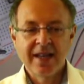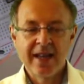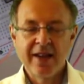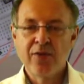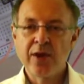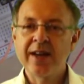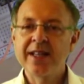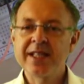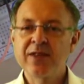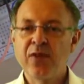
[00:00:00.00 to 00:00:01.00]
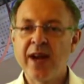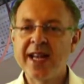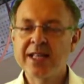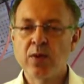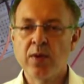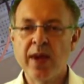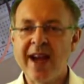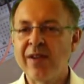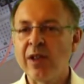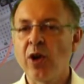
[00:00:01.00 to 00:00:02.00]
If we are in this phase where we have
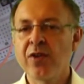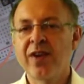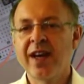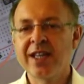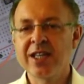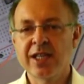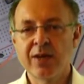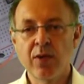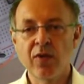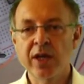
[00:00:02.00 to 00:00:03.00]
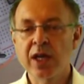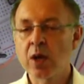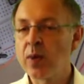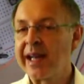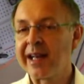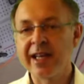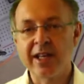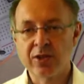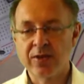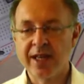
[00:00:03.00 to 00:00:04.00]
a lot of ideas and we want to quickly
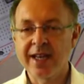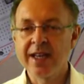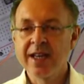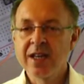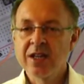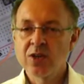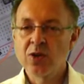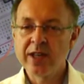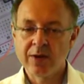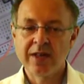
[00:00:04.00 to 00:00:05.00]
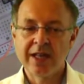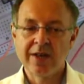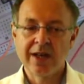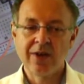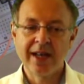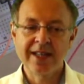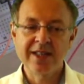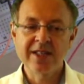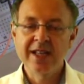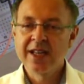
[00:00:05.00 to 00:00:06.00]
iterate to narrow down our
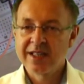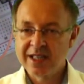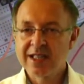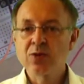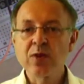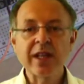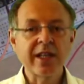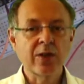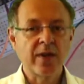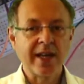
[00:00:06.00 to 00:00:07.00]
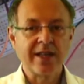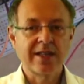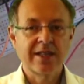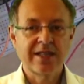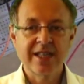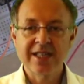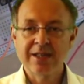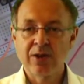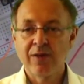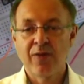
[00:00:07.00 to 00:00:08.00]
ideas, this is really great. This is
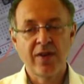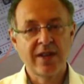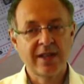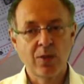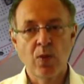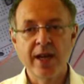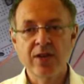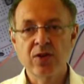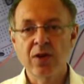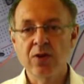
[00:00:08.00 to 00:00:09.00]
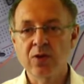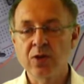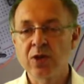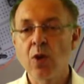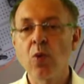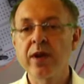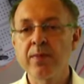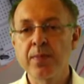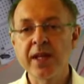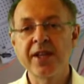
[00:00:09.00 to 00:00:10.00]
sort of the way to go to. You don't want to
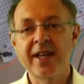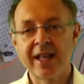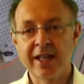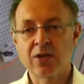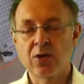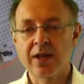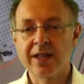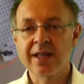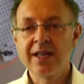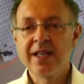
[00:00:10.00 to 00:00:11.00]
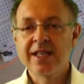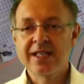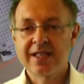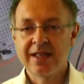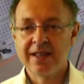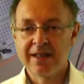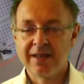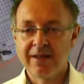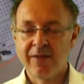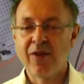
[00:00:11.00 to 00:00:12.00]
build an
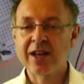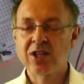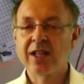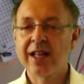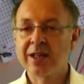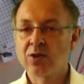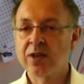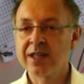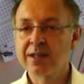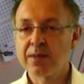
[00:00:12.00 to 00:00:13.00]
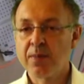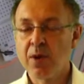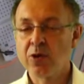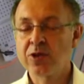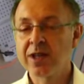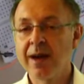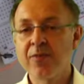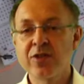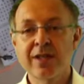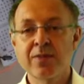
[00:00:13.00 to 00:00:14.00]
a functional electronics prototype for
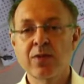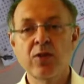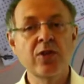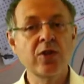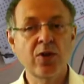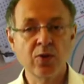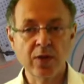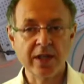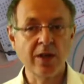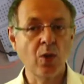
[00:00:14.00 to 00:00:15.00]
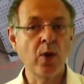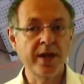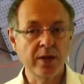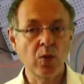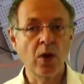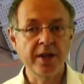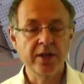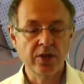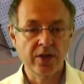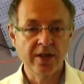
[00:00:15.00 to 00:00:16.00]
something where you don't really know whether you want it
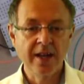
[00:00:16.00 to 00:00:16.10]
or not.